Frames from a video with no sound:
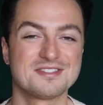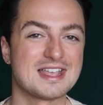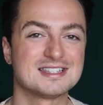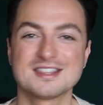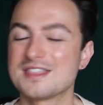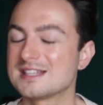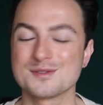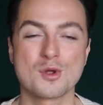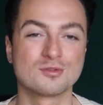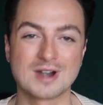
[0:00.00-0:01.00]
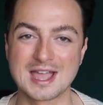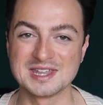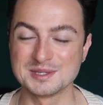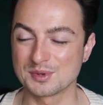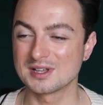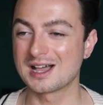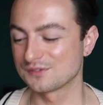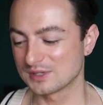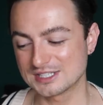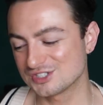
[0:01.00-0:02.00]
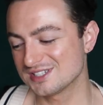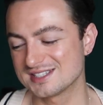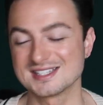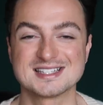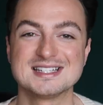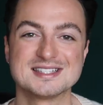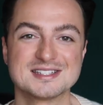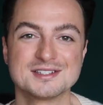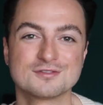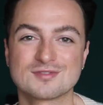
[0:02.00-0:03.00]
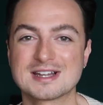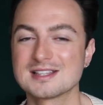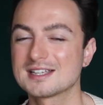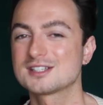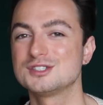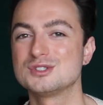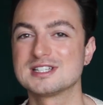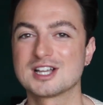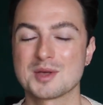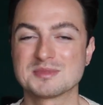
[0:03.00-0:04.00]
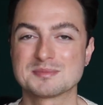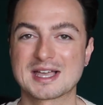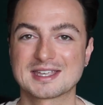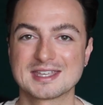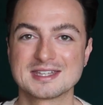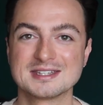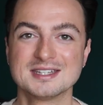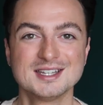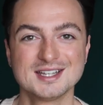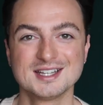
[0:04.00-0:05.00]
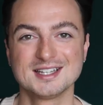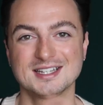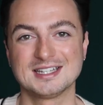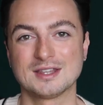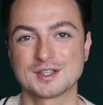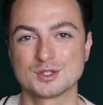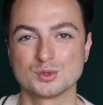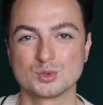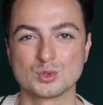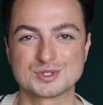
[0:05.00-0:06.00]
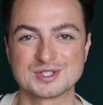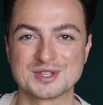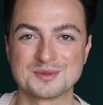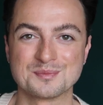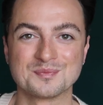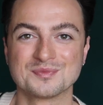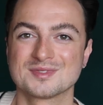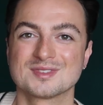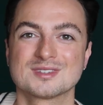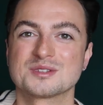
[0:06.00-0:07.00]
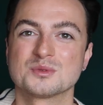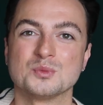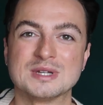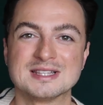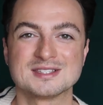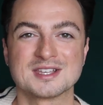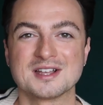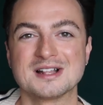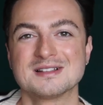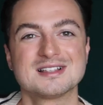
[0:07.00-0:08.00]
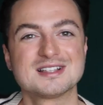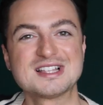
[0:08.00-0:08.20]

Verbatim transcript: there's there's no red but i feel it's just the season red like usually comes back in in like your autumn winter